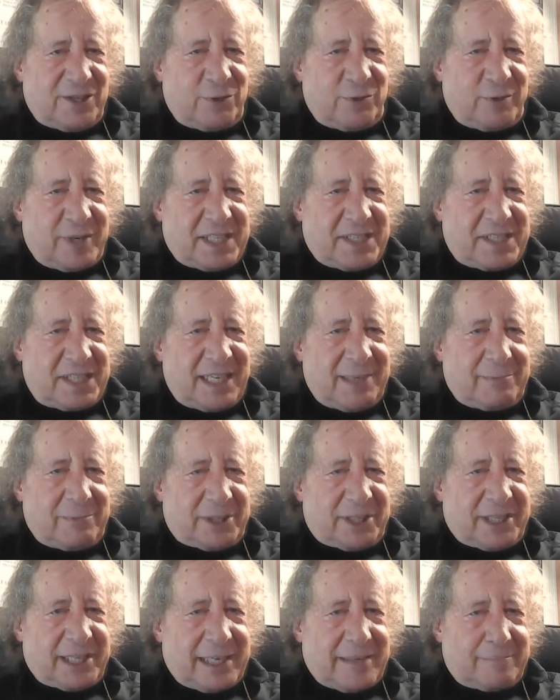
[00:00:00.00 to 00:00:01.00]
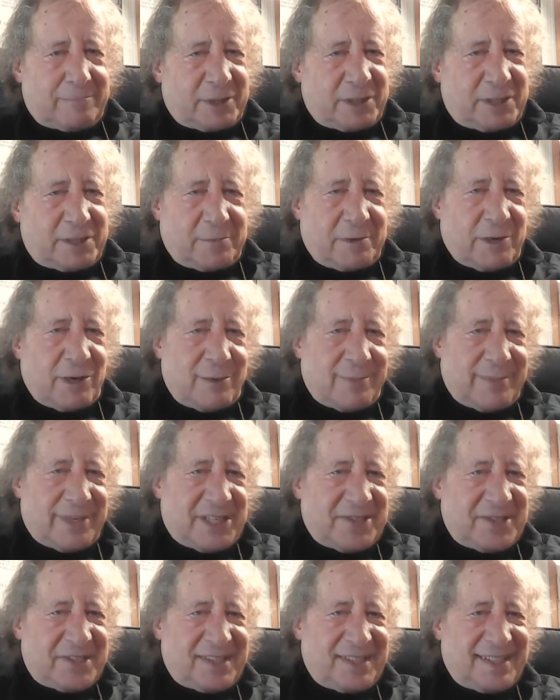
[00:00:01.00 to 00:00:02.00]
doing tabletop
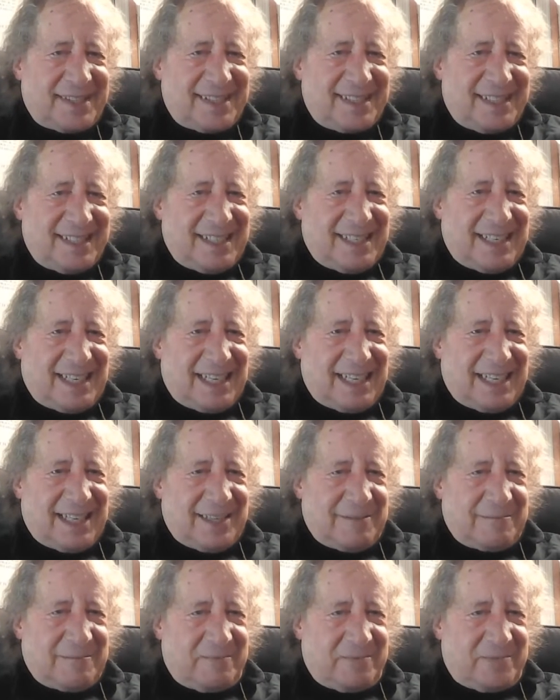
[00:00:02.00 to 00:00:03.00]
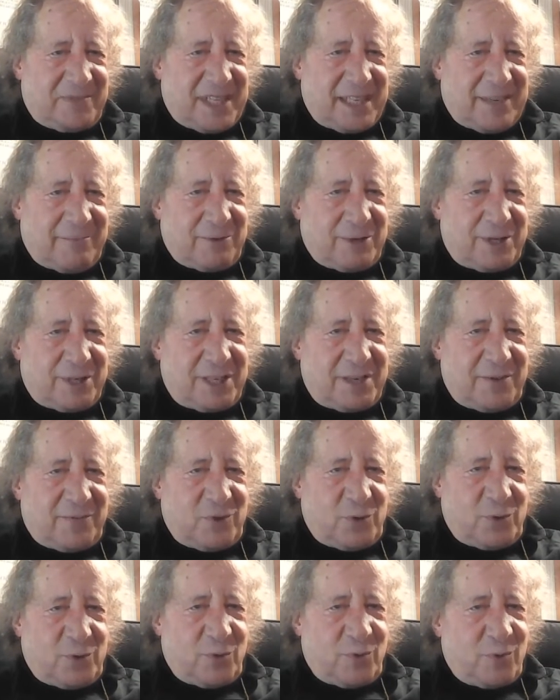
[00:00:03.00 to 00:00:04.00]
experiments that would
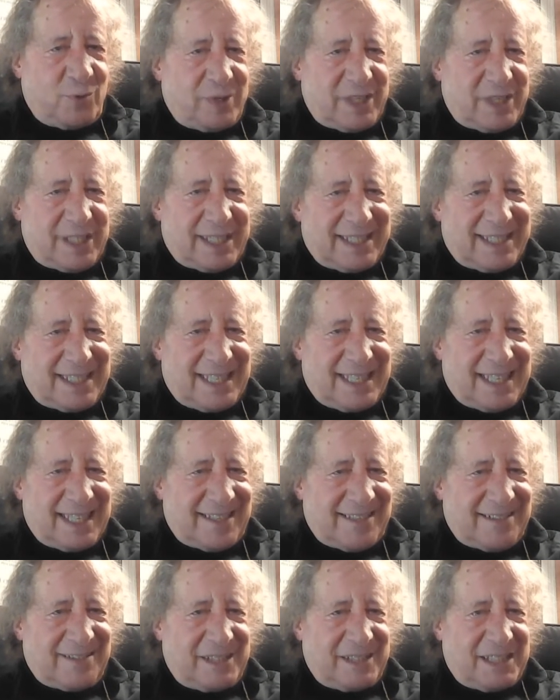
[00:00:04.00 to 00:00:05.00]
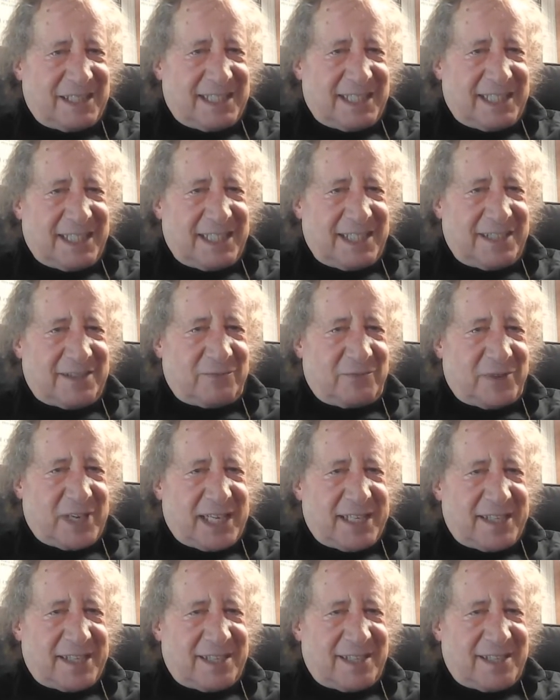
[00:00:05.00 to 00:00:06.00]
give you data. He
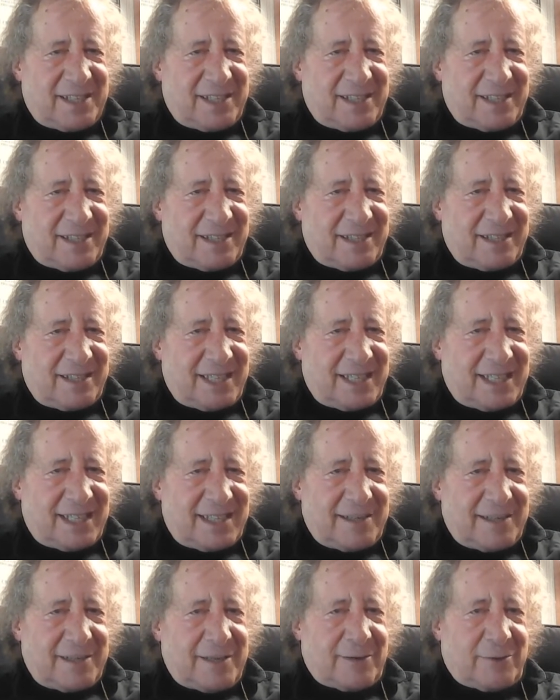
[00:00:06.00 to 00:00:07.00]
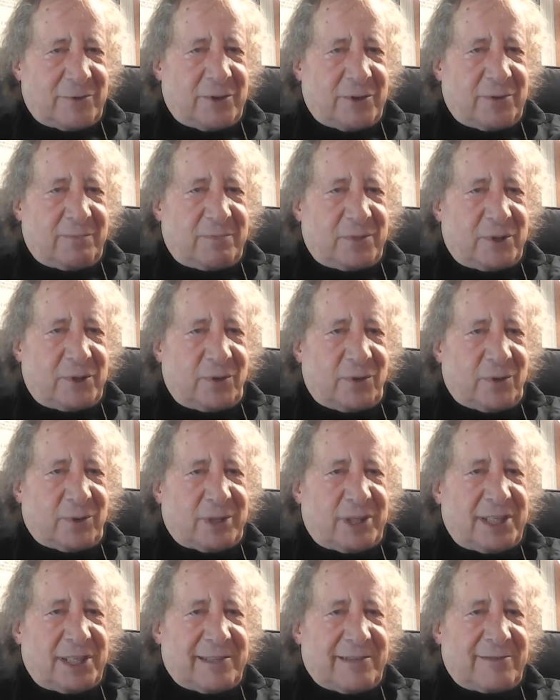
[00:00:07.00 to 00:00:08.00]
invented the idea, the
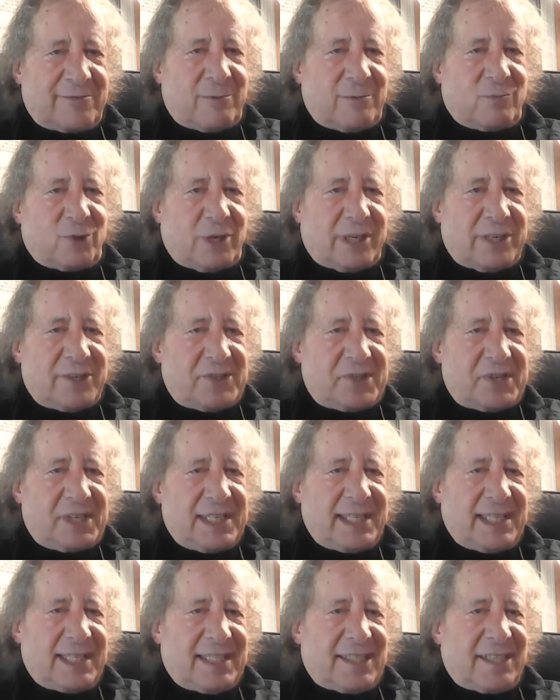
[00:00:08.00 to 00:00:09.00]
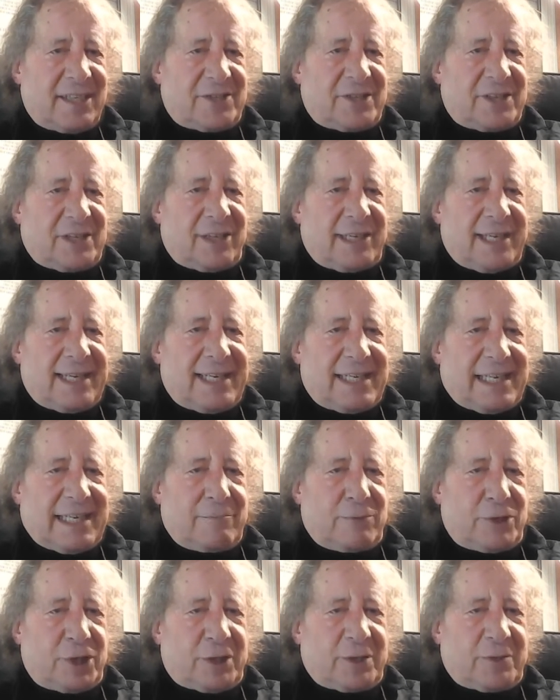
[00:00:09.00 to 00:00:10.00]
old conundrum was, does a light
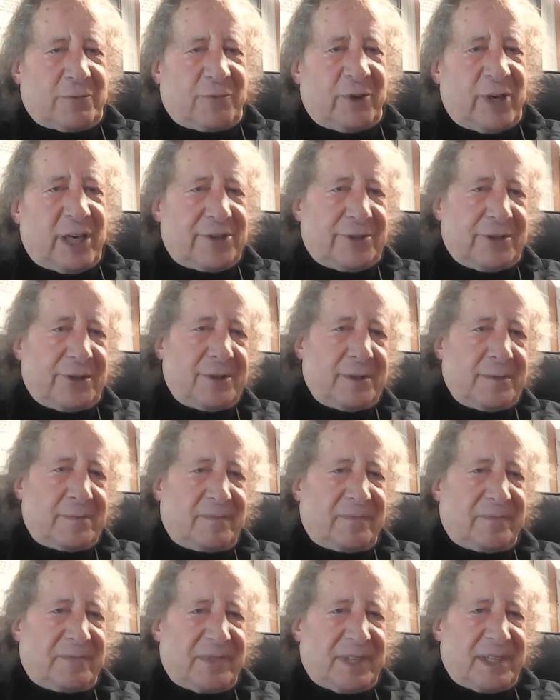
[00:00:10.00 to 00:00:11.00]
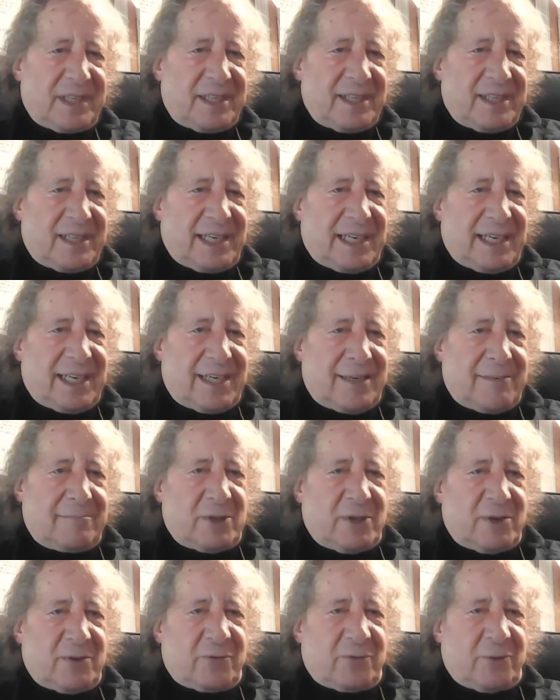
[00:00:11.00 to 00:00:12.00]
object, a feather,
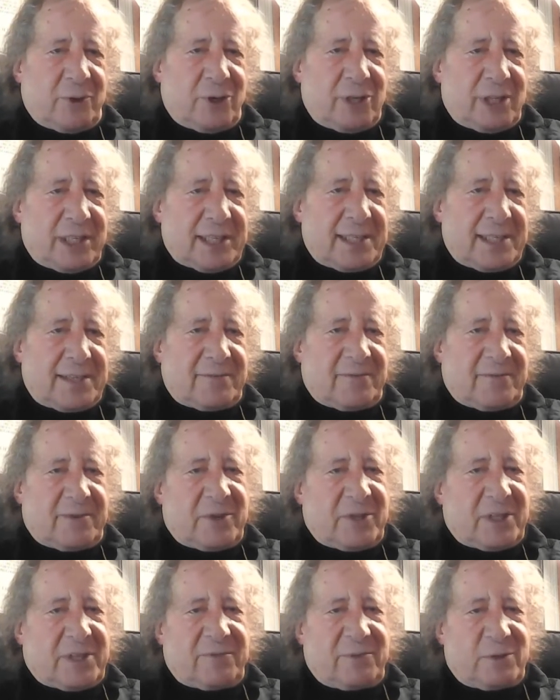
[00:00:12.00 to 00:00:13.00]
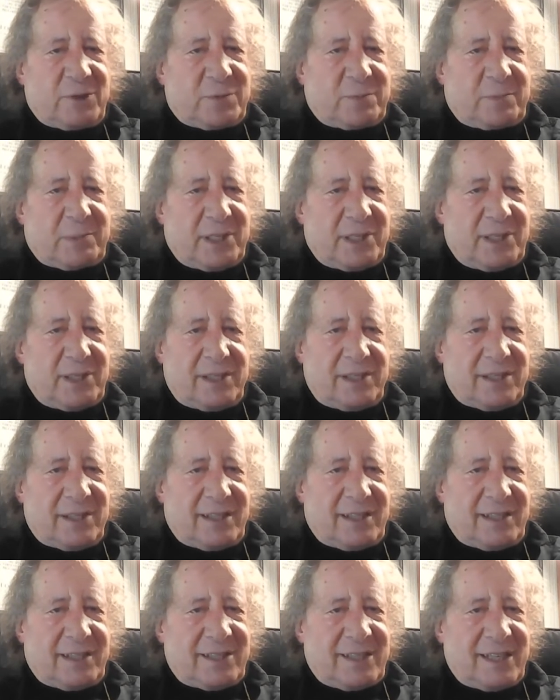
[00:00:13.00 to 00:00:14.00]
fall at a different speed
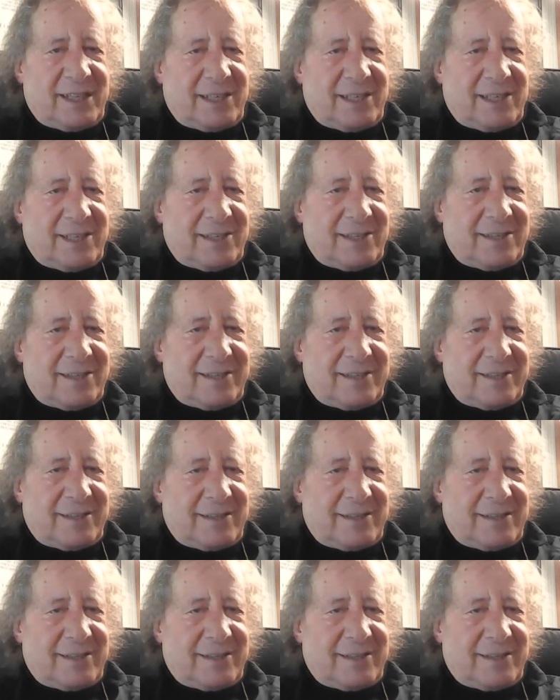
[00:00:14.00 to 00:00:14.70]
than a